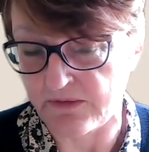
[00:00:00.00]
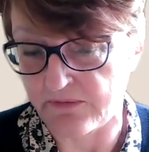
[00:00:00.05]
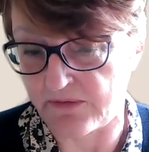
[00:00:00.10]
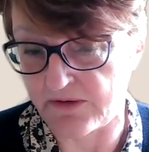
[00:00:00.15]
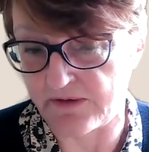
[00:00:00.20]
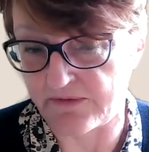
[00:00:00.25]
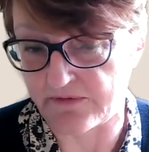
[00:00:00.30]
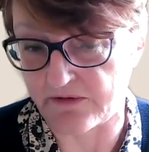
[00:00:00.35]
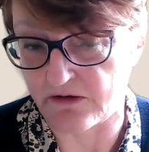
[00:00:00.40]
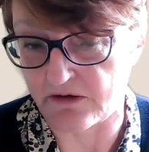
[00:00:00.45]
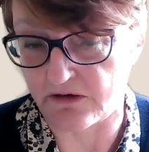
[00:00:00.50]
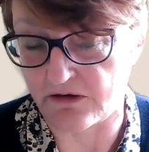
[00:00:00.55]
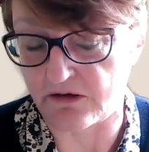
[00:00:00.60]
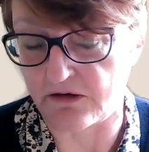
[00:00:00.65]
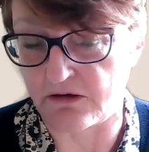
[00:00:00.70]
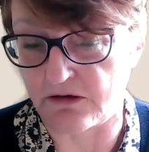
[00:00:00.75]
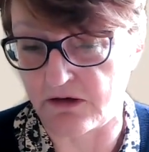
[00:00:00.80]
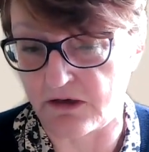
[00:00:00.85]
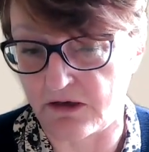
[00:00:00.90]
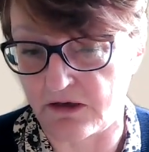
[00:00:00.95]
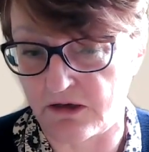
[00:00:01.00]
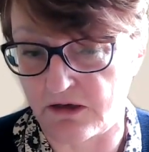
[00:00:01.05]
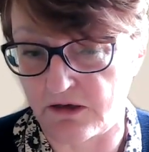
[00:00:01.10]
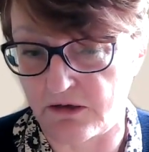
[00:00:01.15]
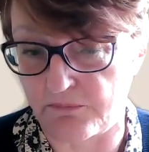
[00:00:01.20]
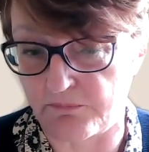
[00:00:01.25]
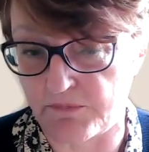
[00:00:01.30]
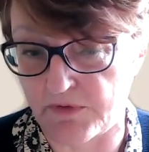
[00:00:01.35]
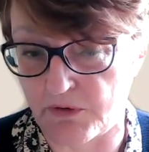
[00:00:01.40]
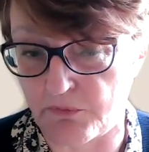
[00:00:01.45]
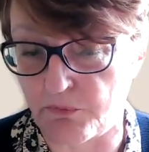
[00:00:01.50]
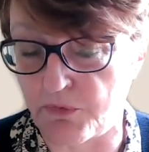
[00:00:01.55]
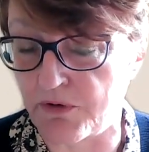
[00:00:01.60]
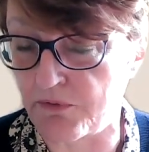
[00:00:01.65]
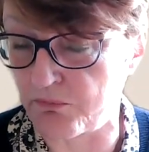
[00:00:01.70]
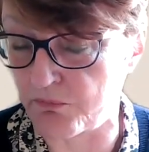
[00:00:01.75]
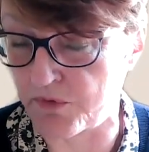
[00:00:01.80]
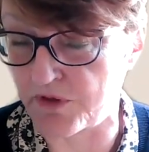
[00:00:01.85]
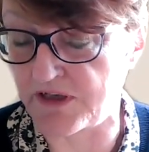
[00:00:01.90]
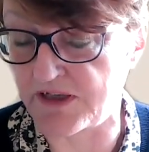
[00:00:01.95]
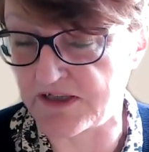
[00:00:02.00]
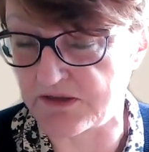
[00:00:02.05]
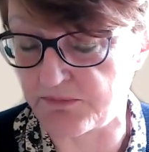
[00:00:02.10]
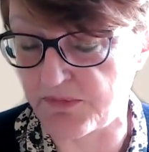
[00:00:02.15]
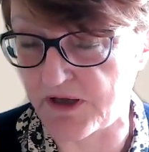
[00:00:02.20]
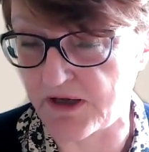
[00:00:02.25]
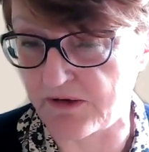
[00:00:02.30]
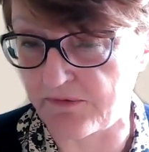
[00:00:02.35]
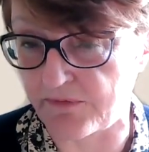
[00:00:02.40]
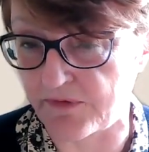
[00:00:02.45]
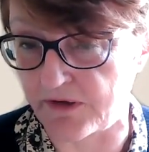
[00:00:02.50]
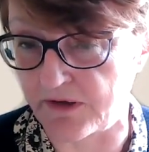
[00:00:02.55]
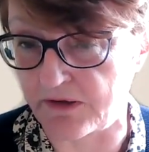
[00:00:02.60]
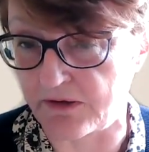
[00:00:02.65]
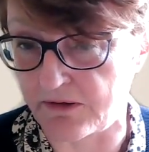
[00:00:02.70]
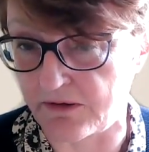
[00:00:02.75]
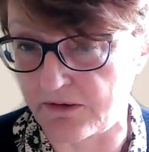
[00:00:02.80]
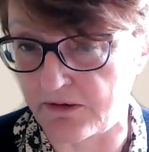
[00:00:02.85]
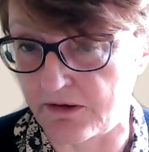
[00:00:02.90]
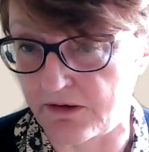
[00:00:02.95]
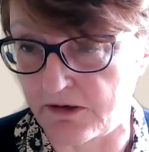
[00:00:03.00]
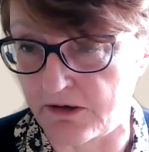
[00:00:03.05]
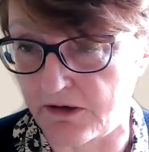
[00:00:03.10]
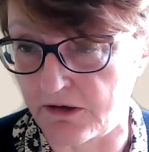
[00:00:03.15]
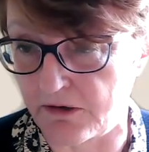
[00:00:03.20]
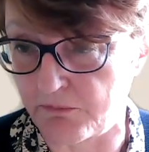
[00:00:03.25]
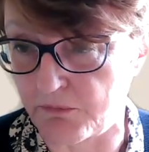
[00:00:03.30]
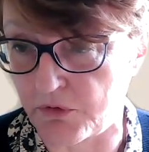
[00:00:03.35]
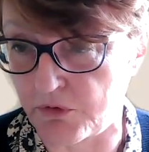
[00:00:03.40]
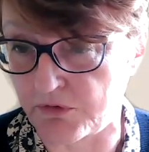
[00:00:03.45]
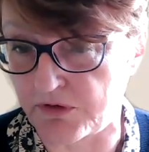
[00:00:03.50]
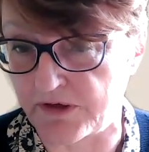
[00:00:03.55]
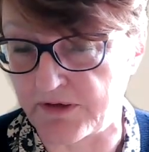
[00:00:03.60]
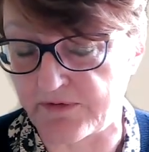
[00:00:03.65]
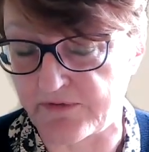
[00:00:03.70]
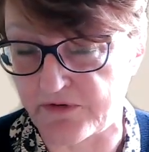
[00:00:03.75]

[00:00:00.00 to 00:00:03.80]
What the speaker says: These are and we need to be out there on it.